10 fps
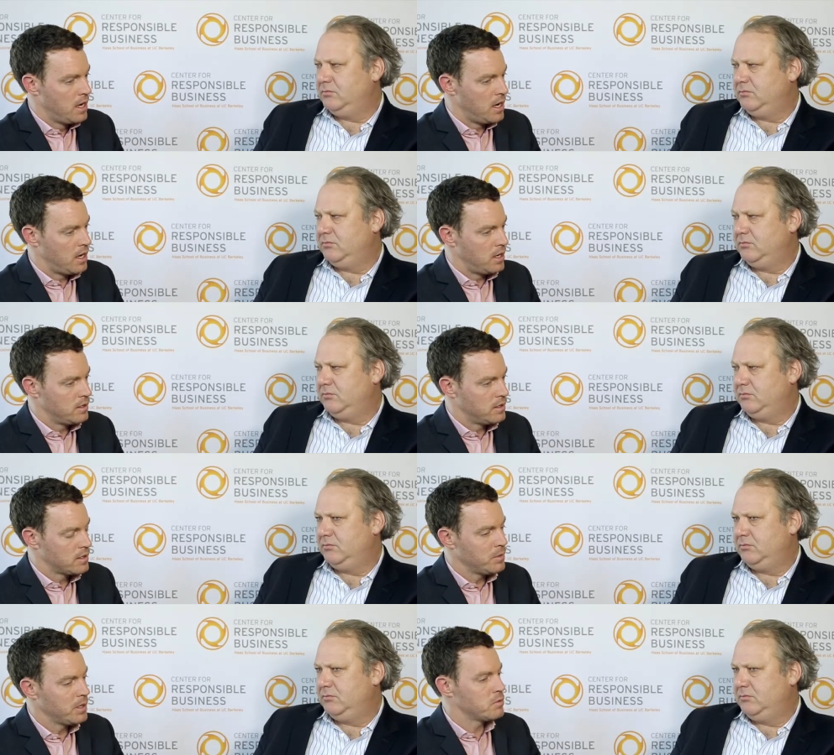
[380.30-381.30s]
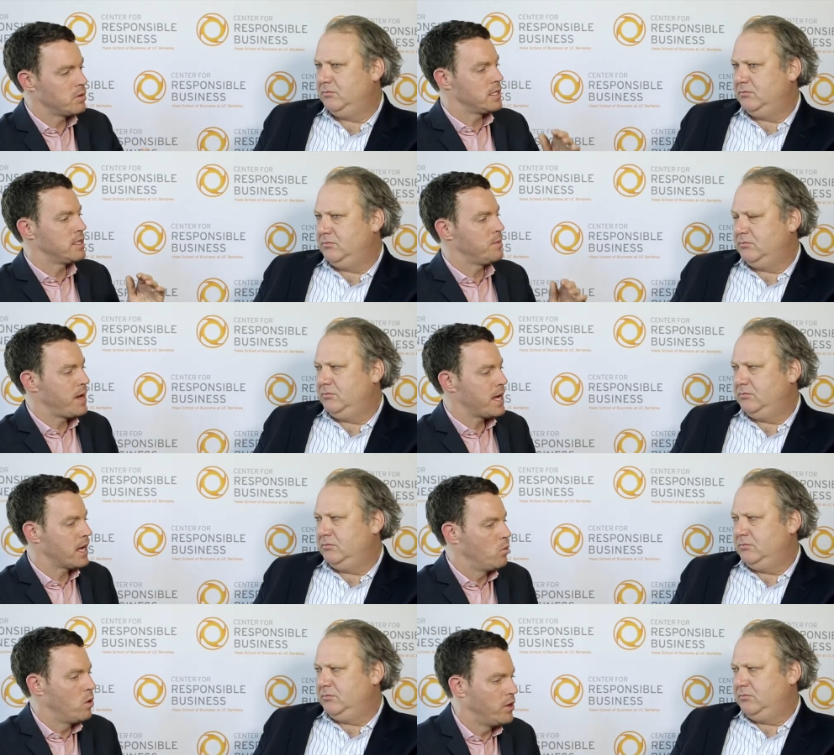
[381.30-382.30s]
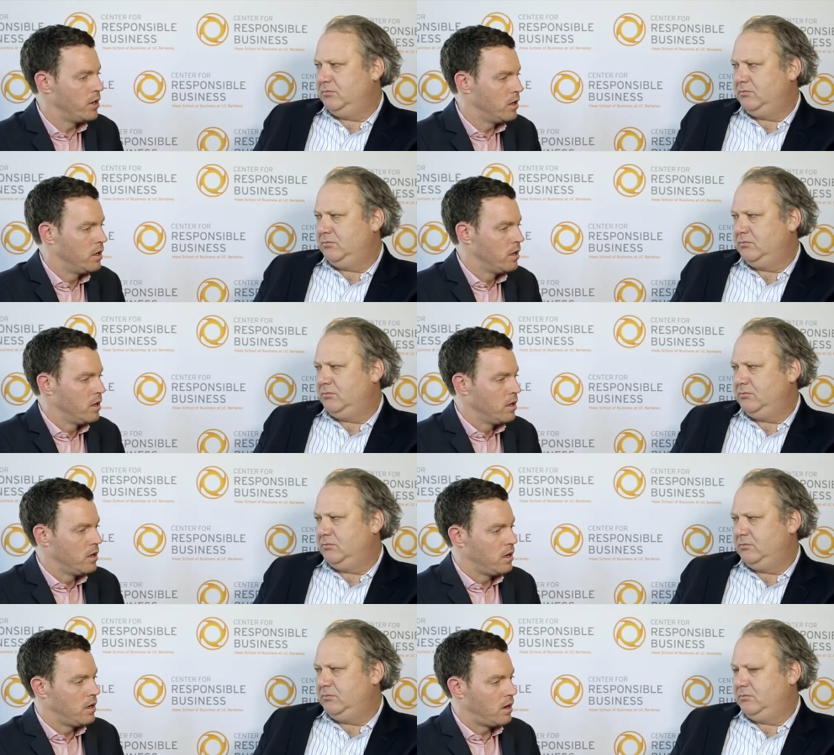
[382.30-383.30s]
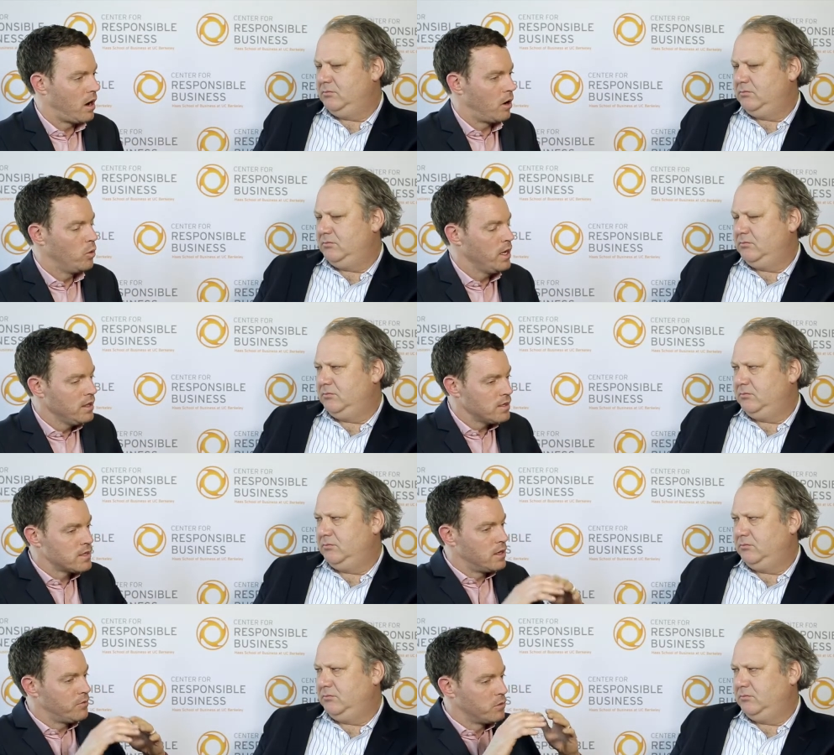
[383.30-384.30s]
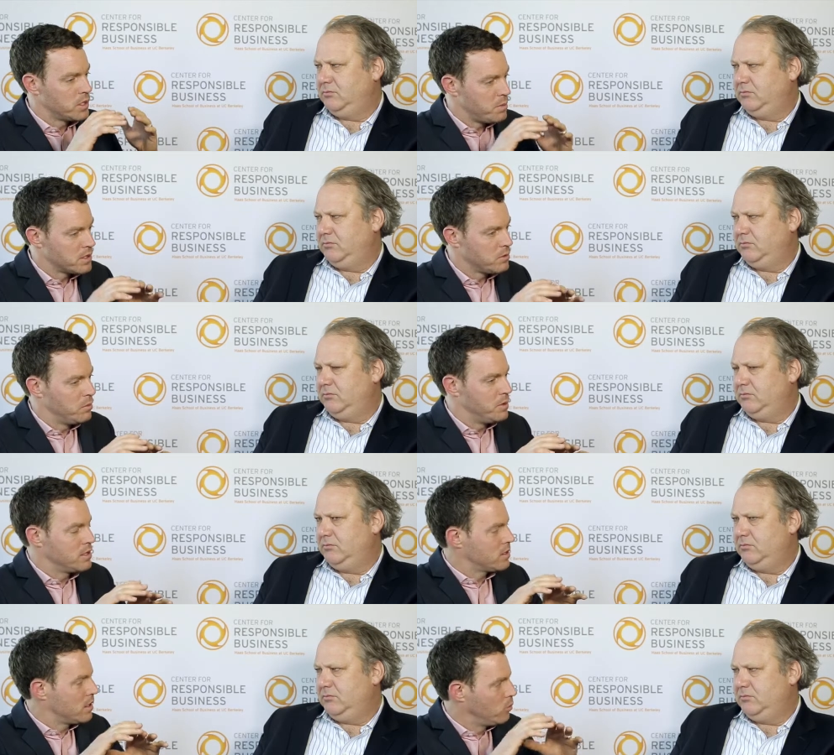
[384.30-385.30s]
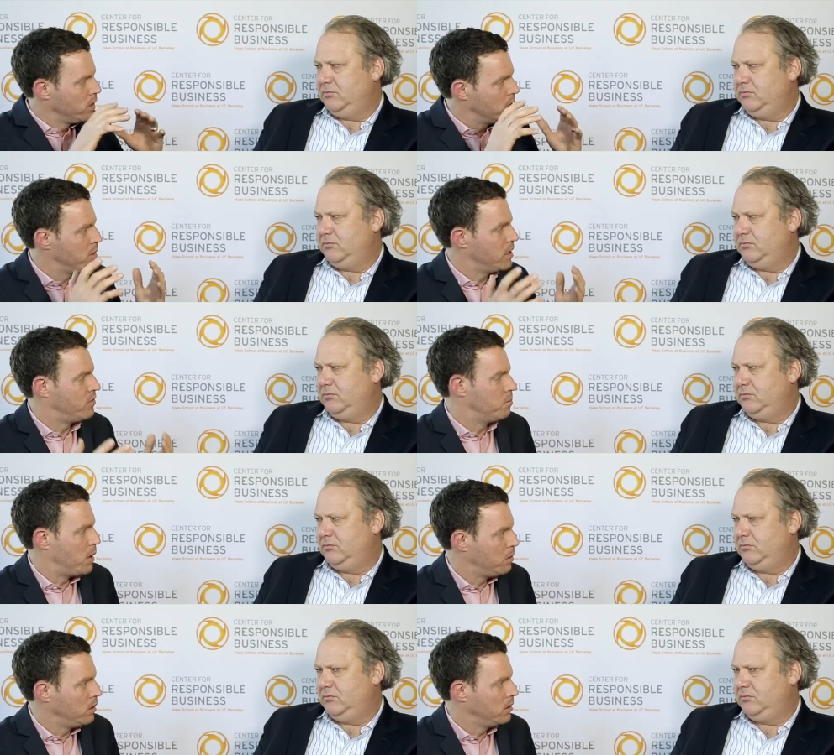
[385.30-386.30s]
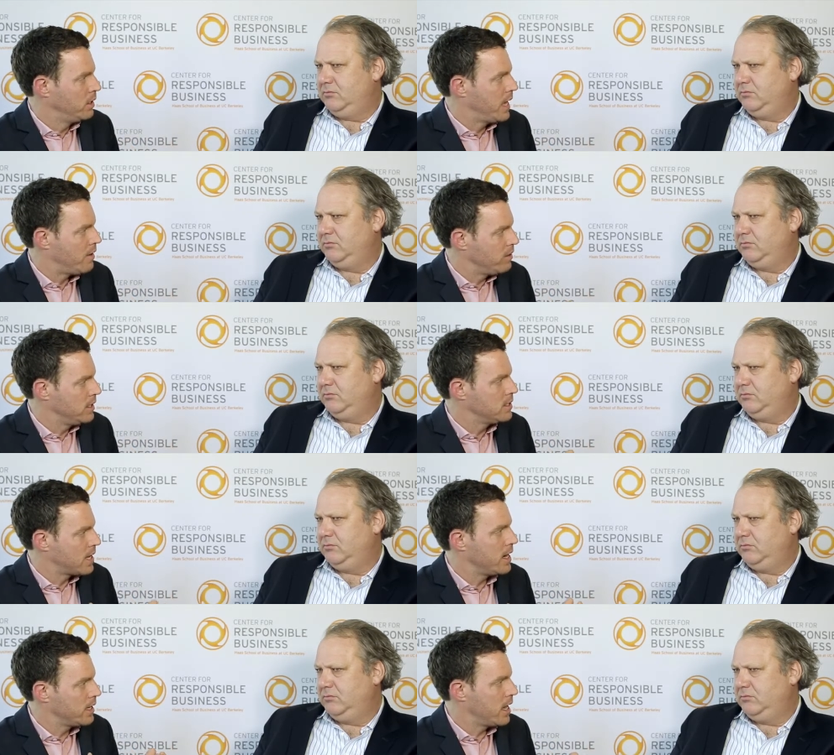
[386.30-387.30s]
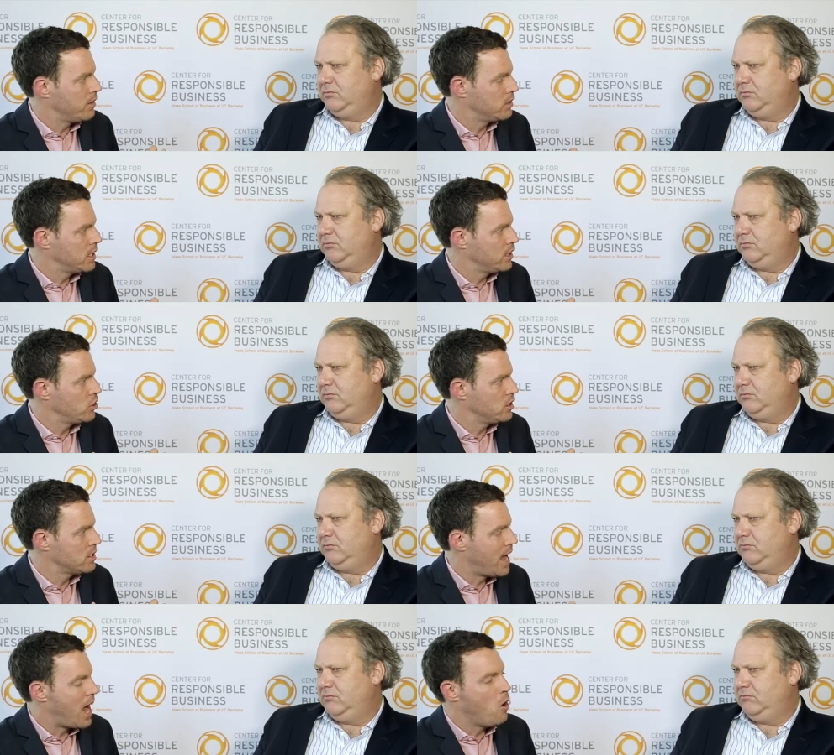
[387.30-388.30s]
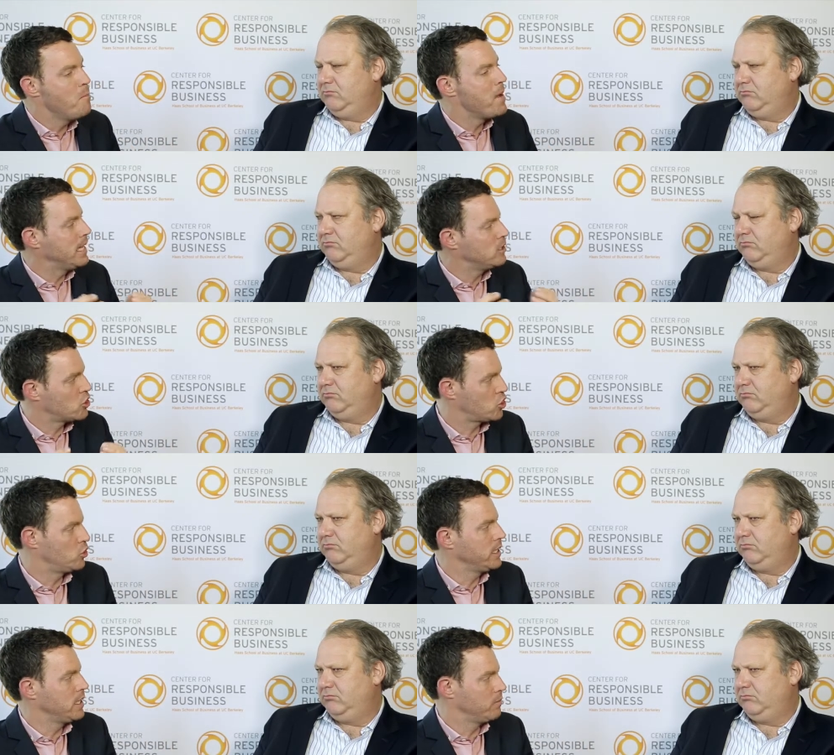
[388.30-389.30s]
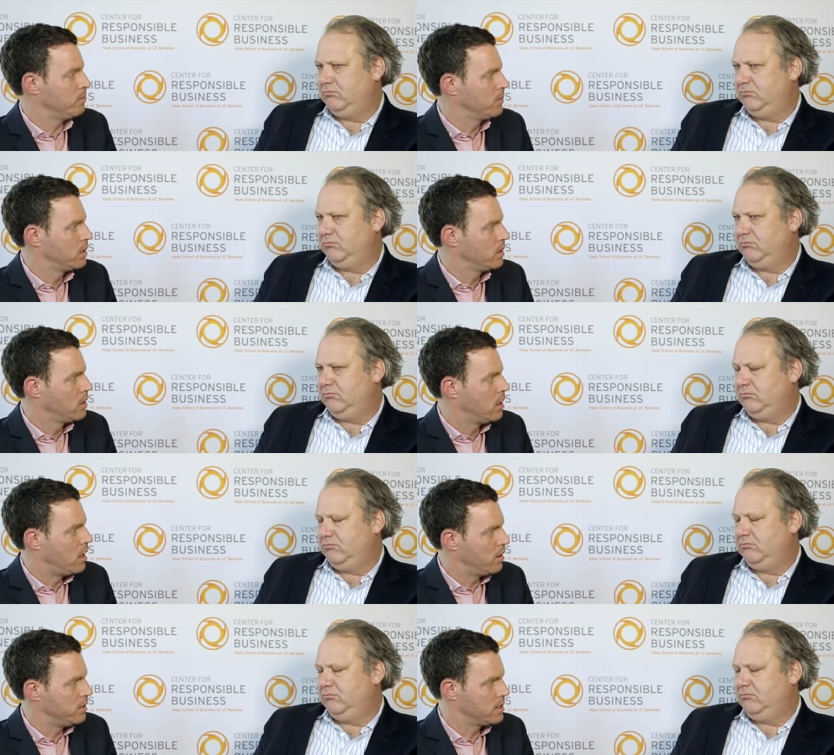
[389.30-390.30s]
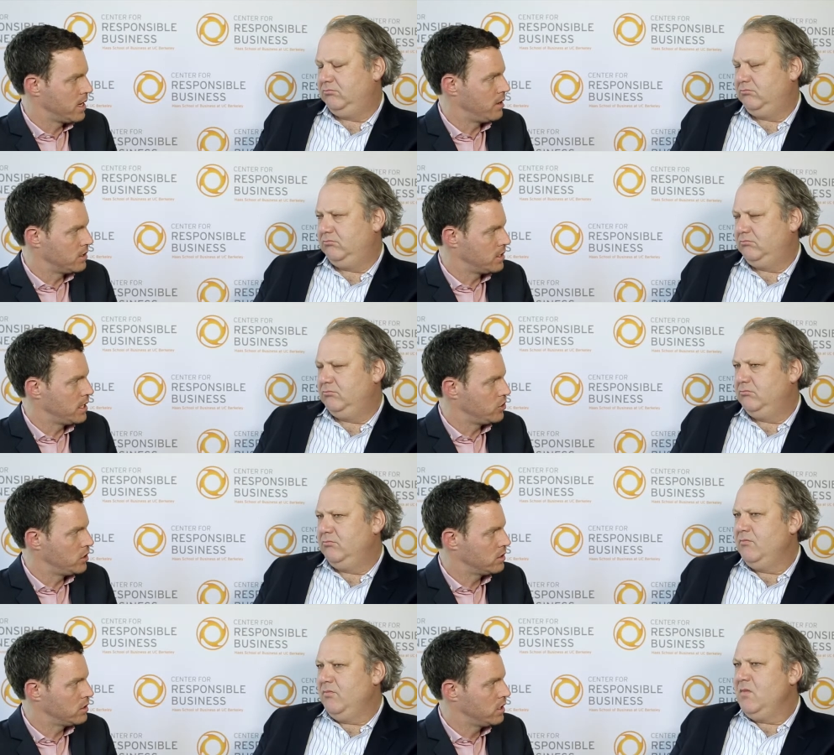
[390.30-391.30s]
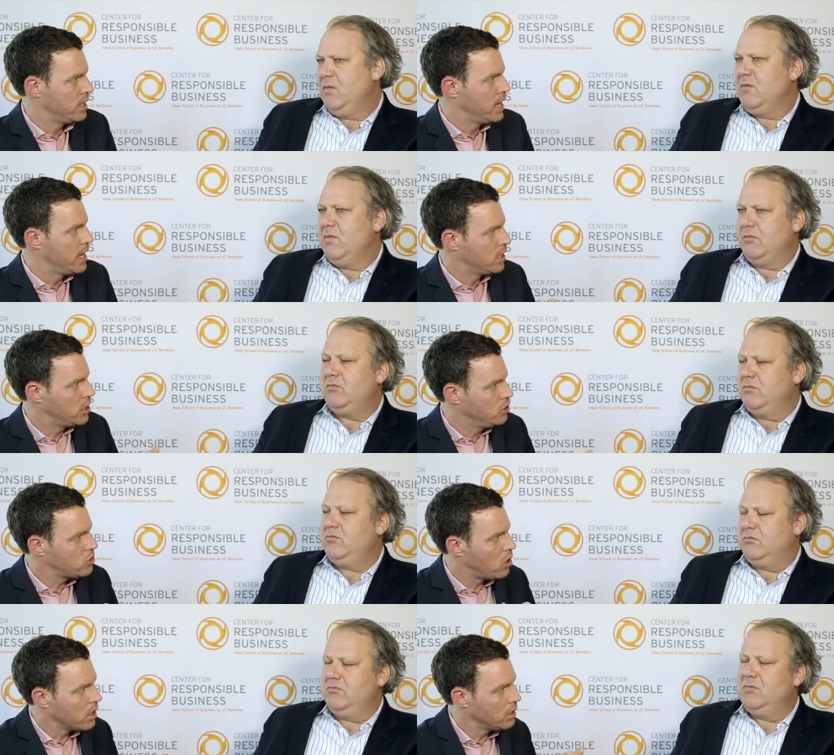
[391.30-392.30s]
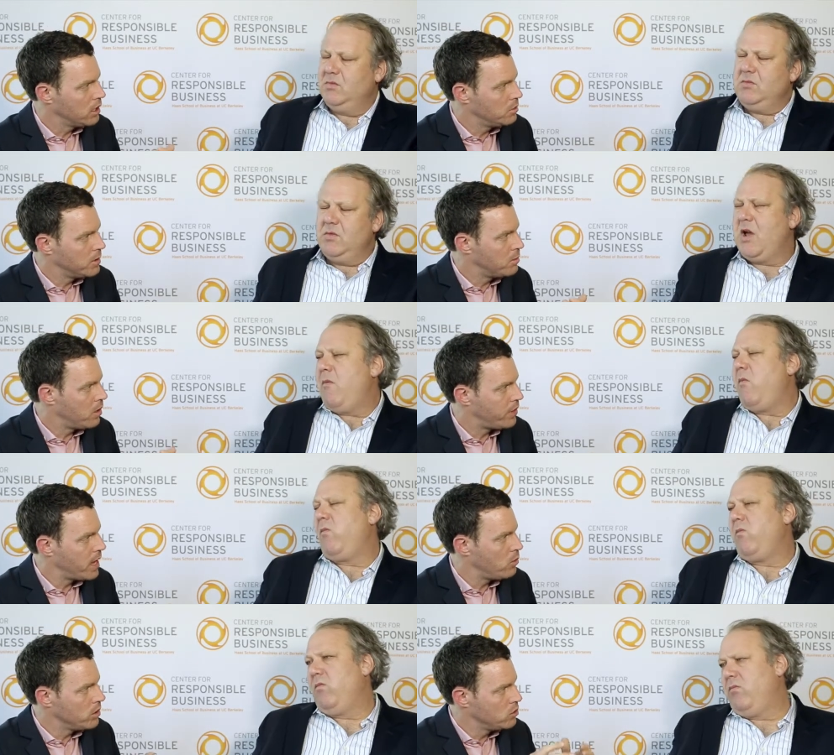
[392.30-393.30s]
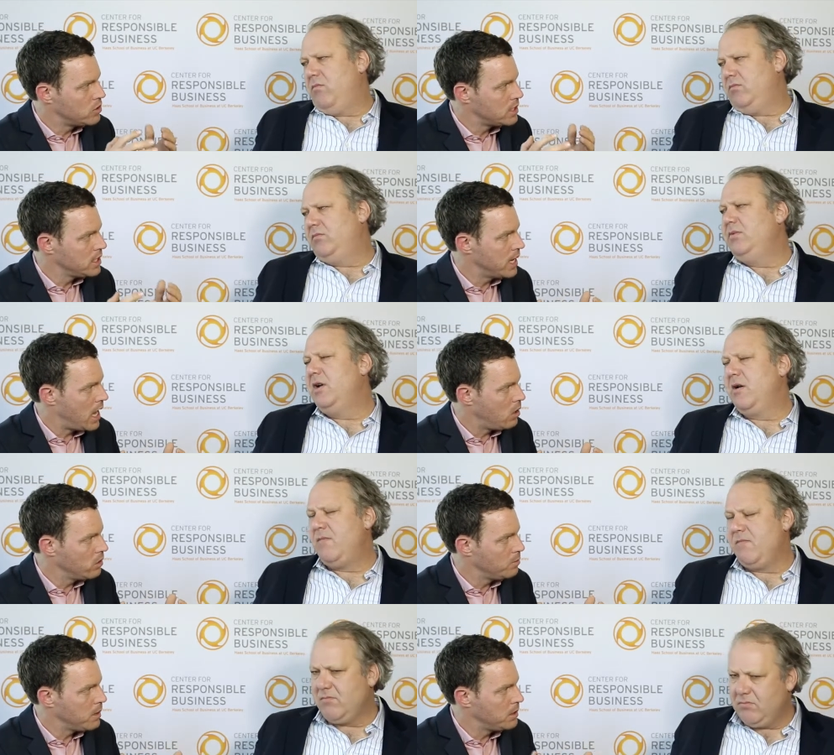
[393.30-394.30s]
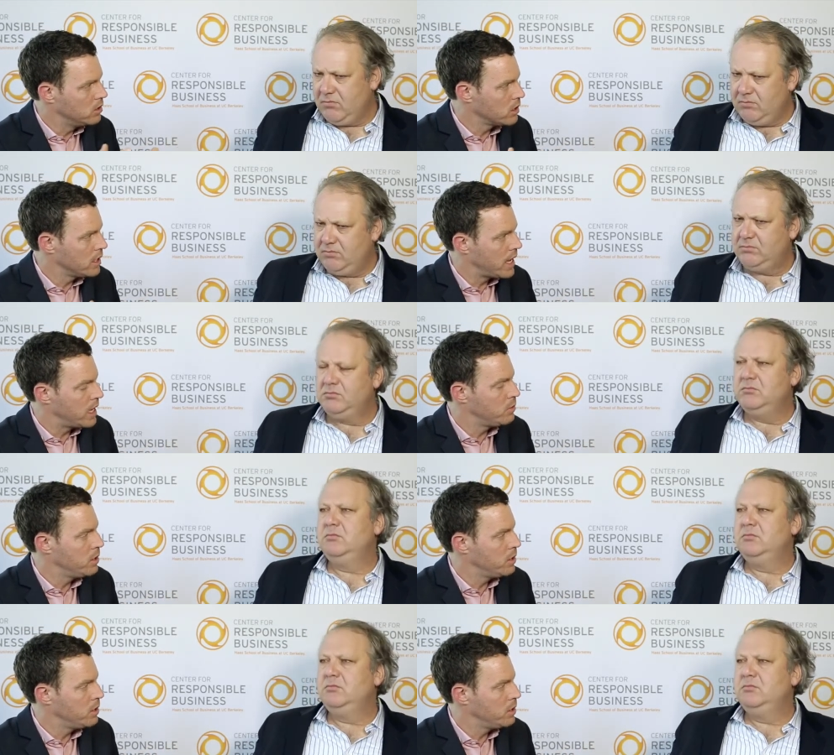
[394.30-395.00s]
Speaker 1: Uh, sometimes when I sit back, I wonder are, are we at the Center for Responsible Business? Are we in a bit of a bubble having these kind of conversations? How mainstream are these conversations? Can you talk a little bit yeah. about that, what you see now, yeah. and maybe looking ahead a